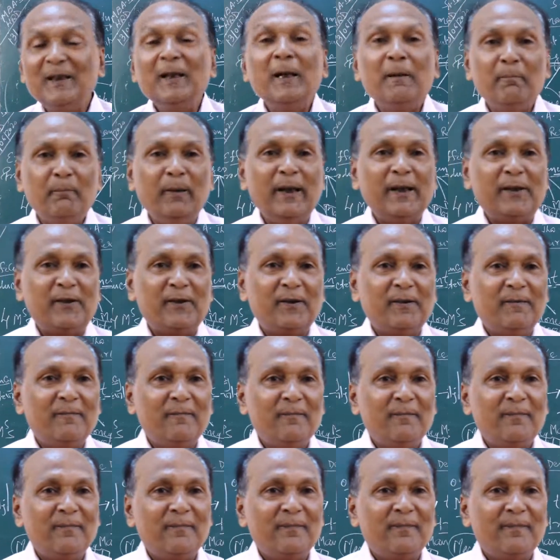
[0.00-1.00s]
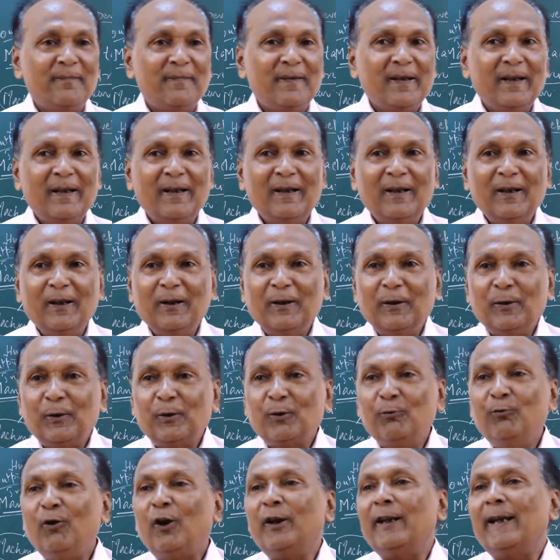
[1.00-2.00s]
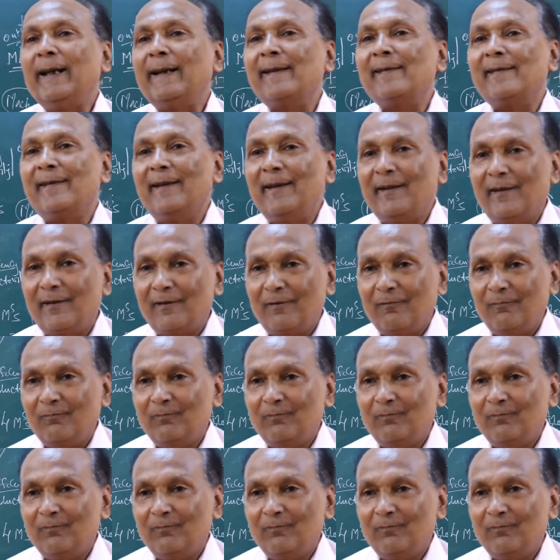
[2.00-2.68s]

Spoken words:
but to what extent?